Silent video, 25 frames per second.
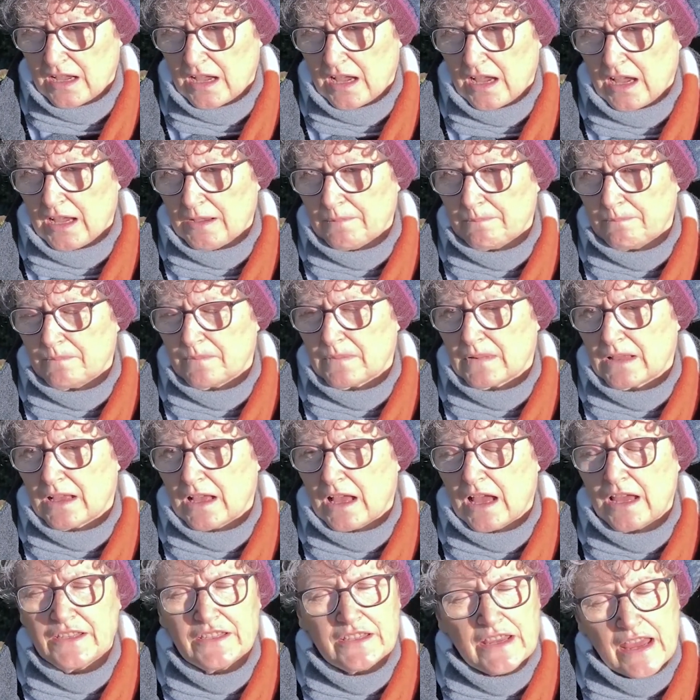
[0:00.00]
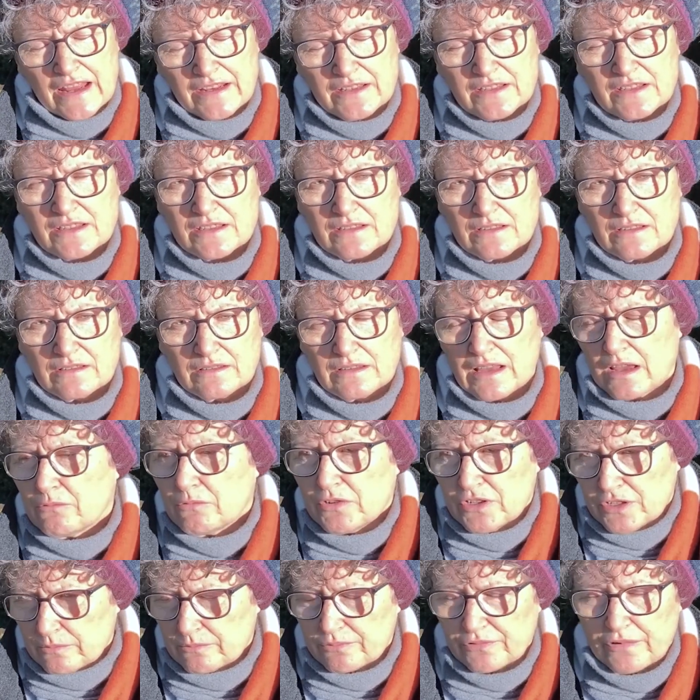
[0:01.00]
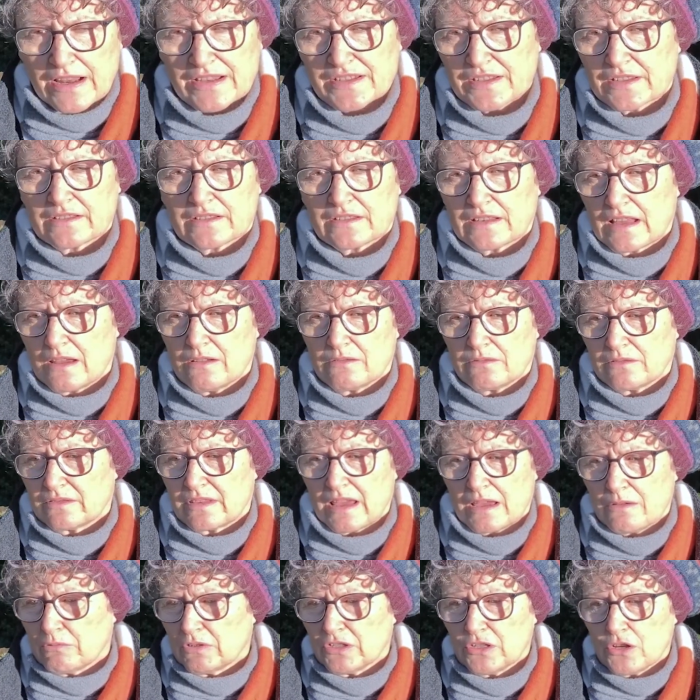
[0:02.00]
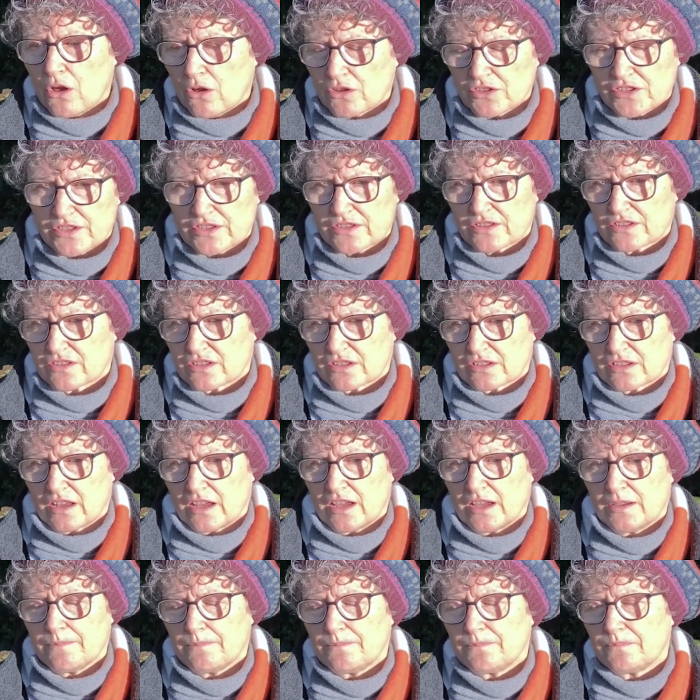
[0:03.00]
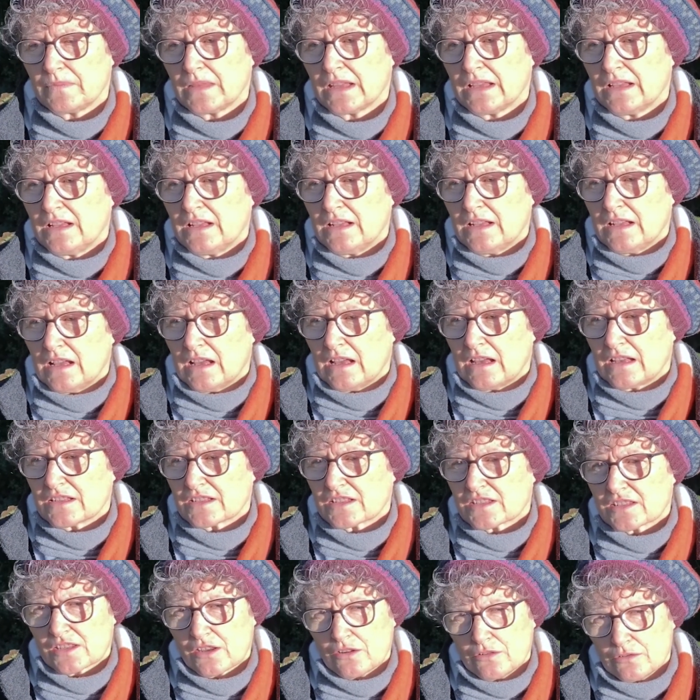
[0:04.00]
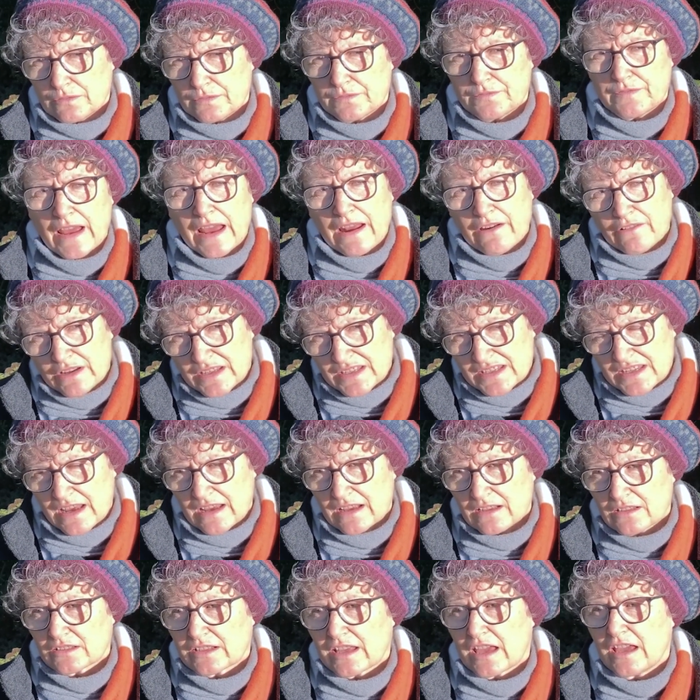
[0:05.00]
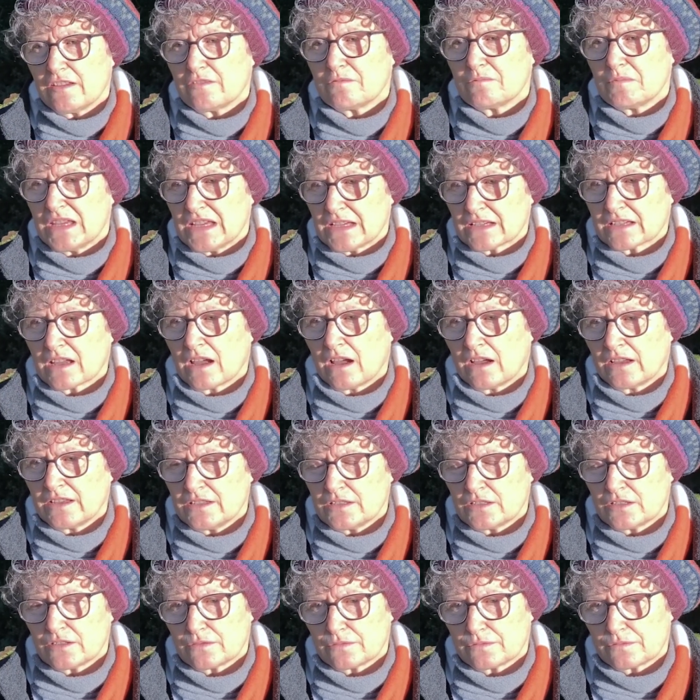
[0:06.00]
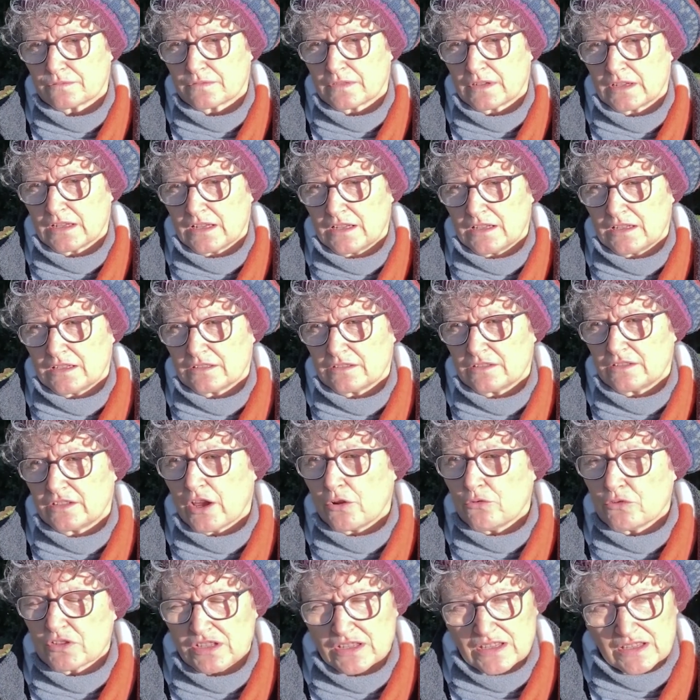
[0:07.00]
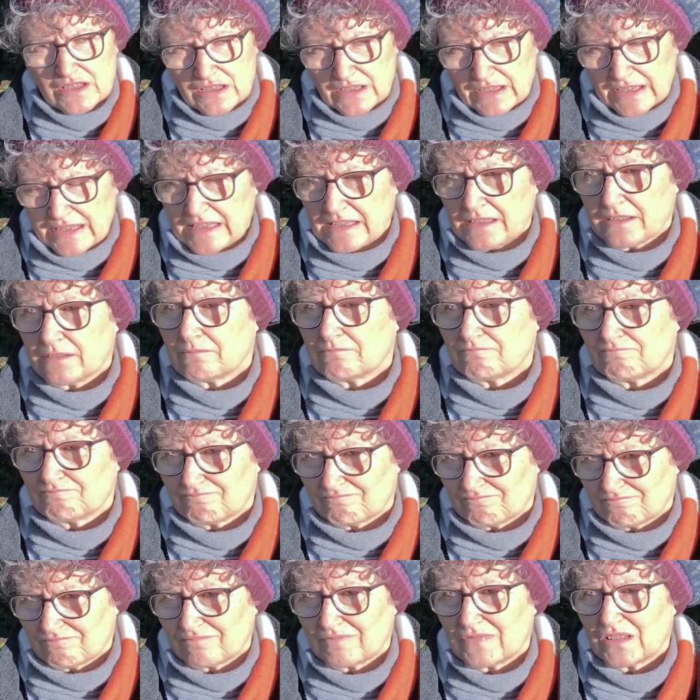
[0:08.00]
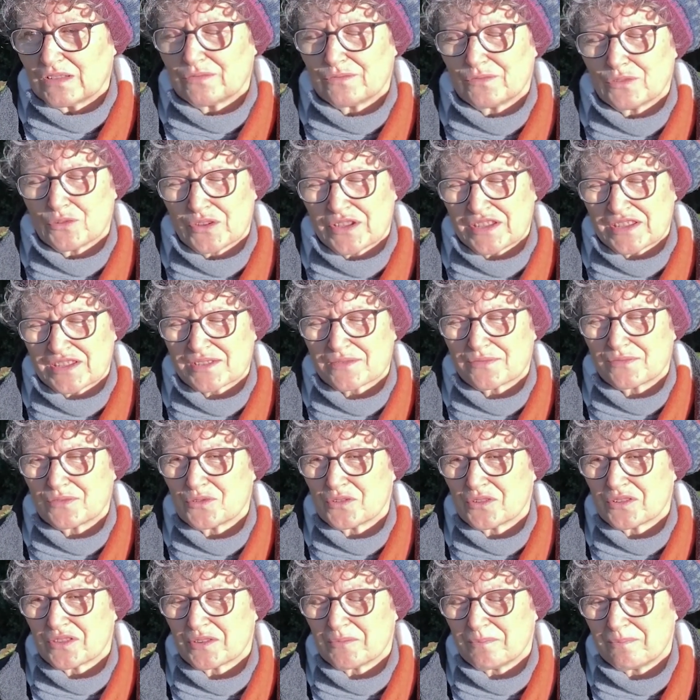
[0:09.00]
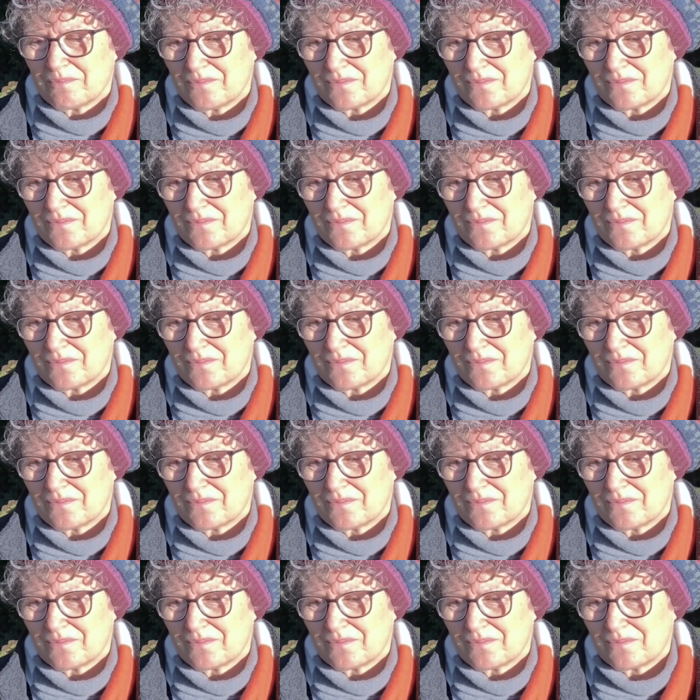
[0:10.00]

and yet they weren't present, they were lost. So fairy tale gave me a kind of ghostly voice for them.